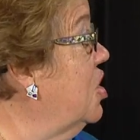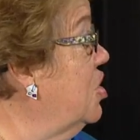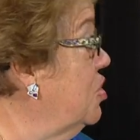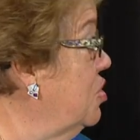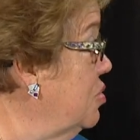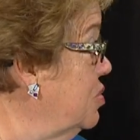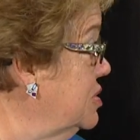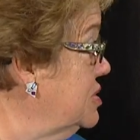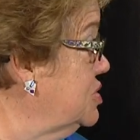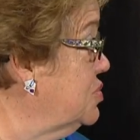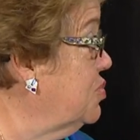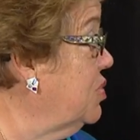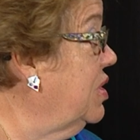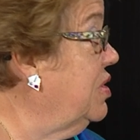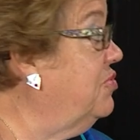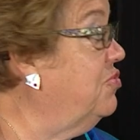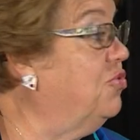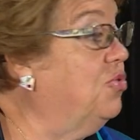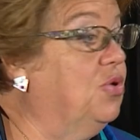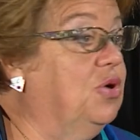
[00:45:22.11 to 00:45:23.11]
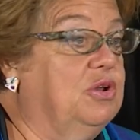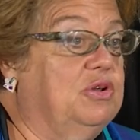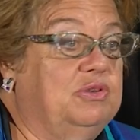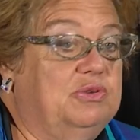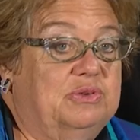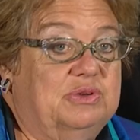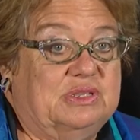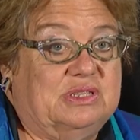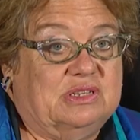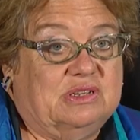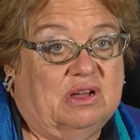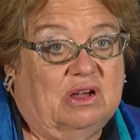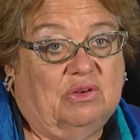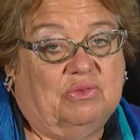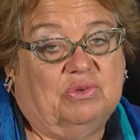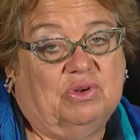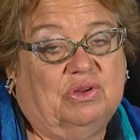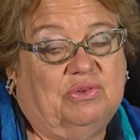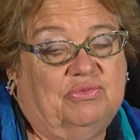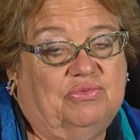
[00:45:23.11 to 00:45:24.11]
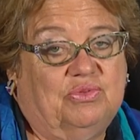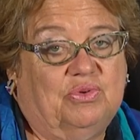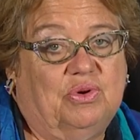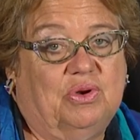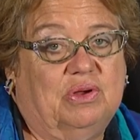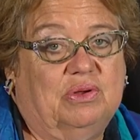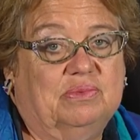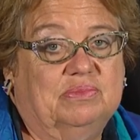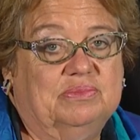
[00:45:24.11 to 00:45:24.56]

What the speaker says: who it's rigged for, and who it's not rigged for.